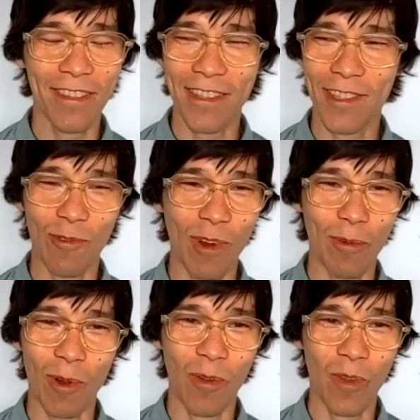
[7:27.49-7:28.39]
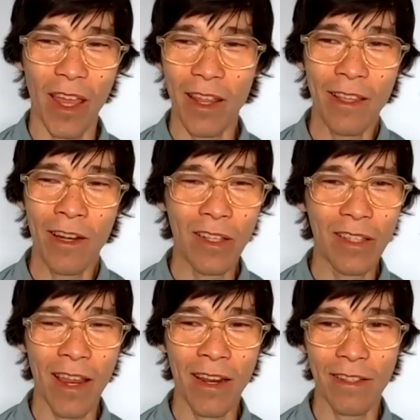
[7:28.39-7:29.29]
Such a great role. And it, you know,
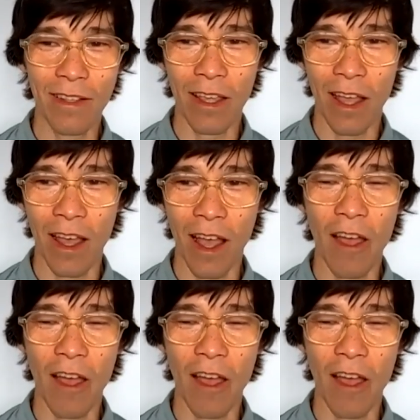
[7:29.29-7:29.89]
it's like,